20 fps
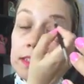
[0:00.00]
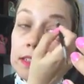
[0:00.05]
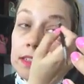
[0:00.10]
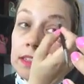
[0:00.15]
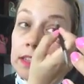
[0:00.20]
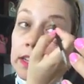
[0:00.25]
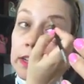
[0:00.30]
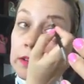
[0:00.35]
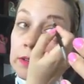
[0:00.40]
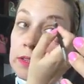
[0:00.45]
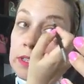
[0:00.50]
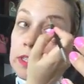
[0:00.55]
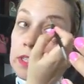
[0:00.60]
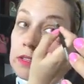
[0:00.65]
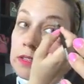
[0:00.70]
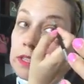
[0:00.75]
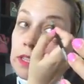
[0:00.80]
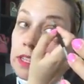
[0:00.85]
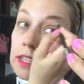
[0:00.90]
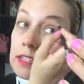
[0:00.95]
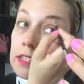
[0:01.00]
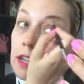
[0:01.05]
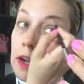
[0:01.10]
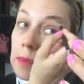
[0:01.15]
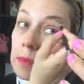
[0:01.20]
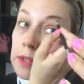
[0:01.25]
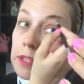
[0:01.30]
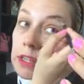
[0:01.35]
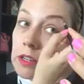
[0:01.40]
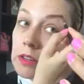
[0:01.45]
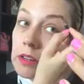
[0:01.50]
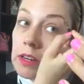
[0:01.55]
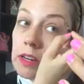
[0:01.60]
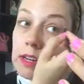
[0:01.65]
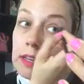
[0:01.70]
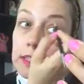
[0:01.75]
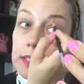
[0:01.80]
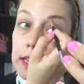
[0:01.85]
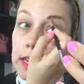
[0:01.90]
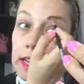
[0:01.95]
Leo is using this
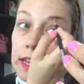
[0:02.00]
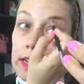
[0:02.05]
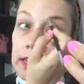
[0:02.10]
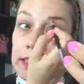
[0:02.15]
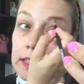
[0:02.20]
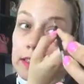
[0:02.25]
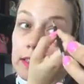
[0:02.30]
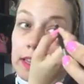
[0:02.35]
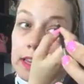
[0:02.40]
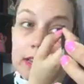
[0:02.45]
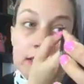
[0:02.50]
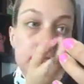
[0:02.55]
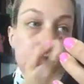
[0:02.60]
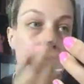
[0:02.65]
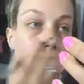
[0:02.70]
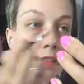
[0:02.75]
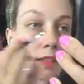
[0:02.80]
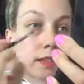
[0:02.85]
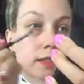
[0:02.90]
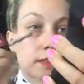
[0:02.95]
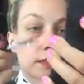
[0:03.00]
opportunity to get into things.